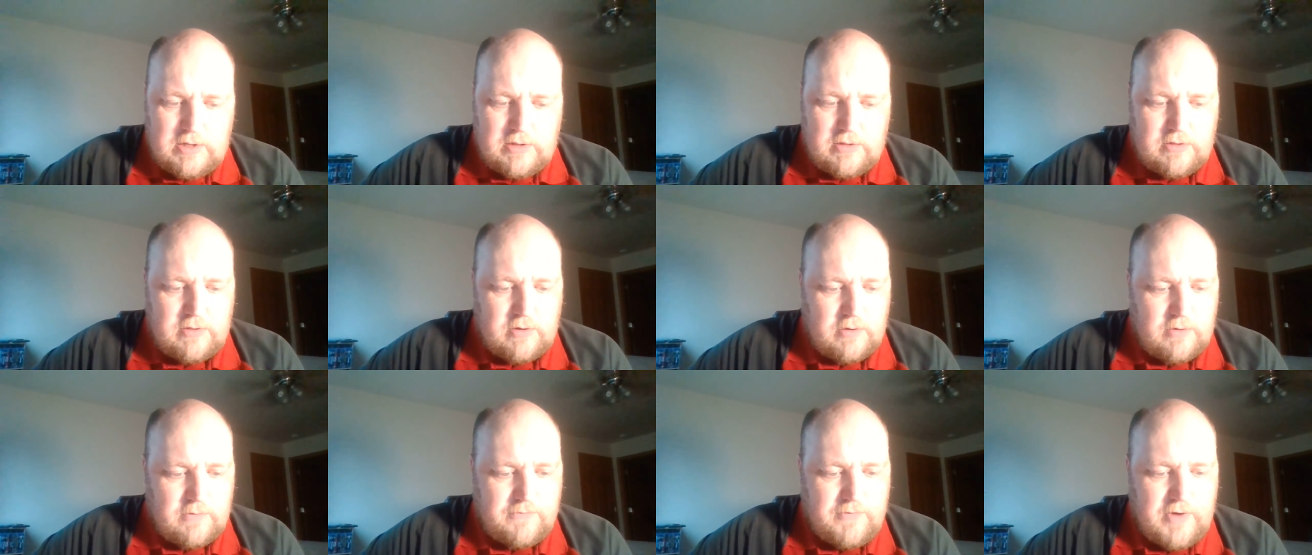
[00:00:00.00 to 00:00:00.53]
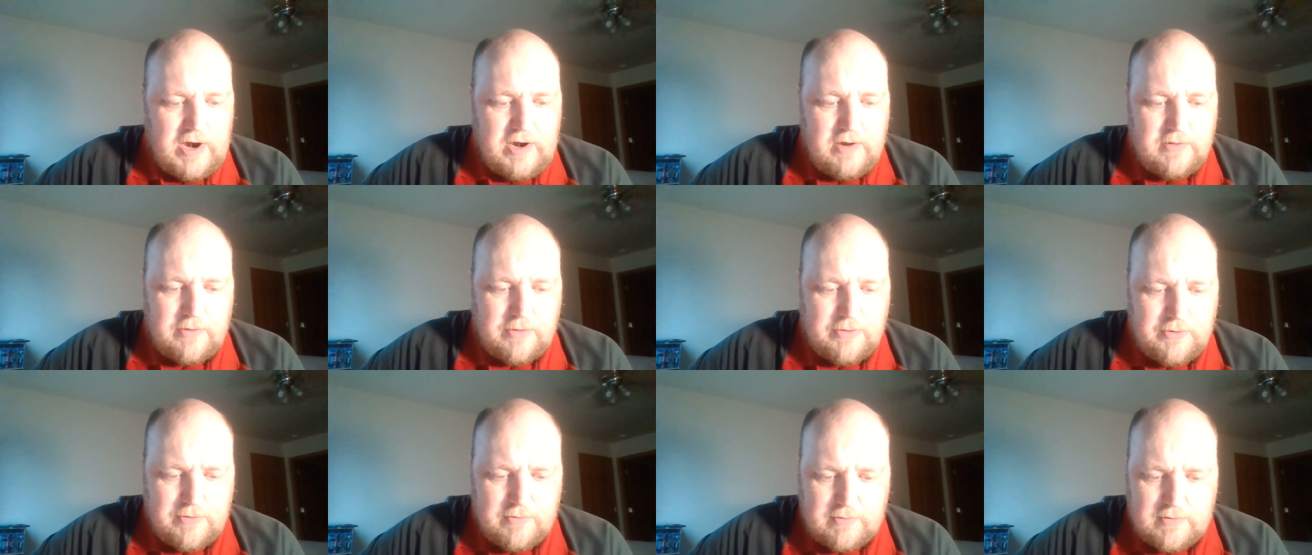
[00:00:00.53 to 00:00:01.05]
so Friday
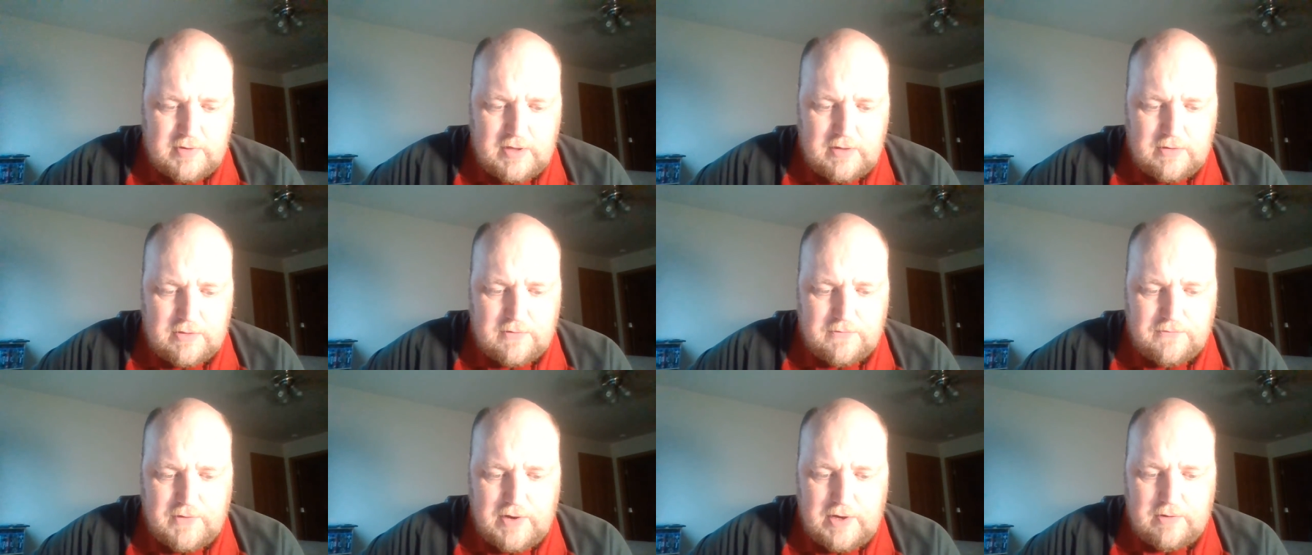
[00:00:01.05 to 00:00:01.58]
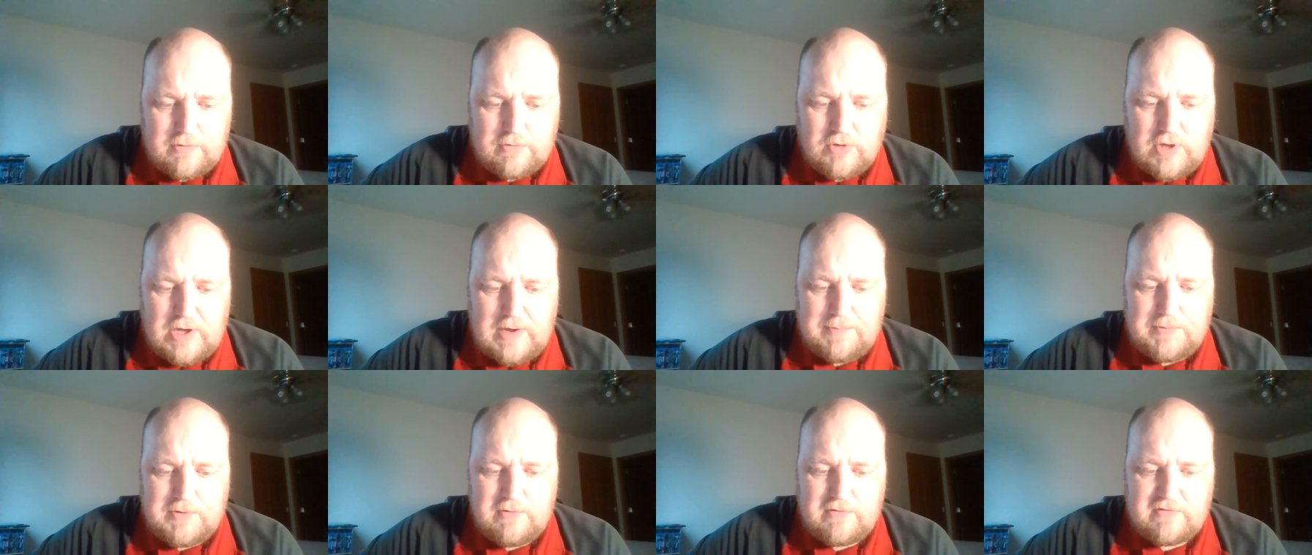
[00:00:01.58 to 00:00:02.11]
the Thirteenth: The Final
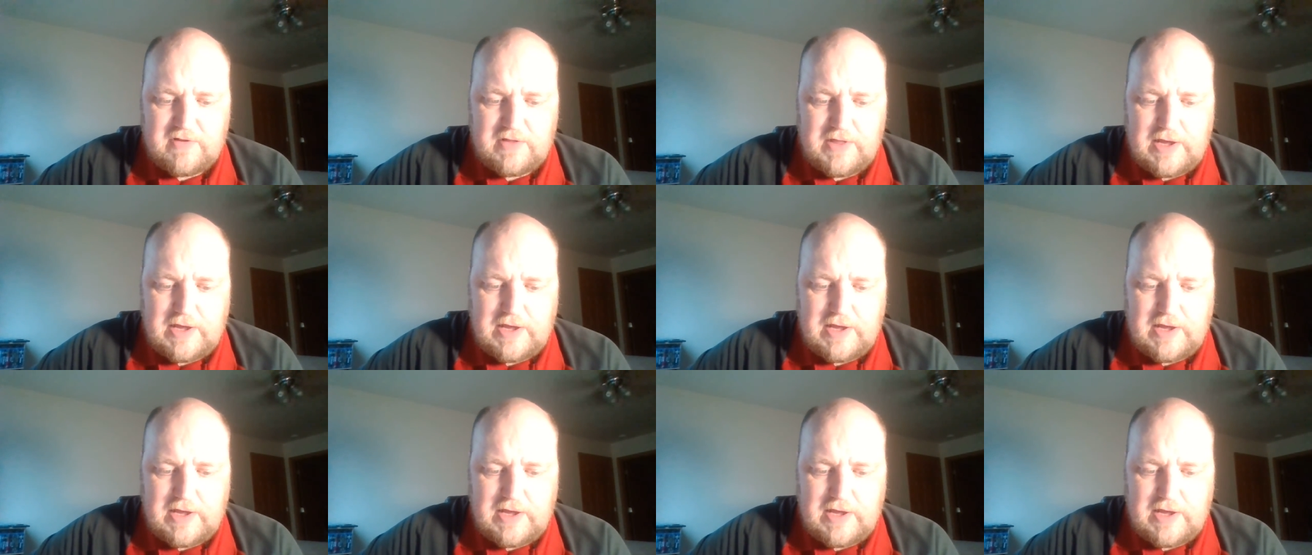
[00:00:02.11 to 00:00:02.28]
Chapter is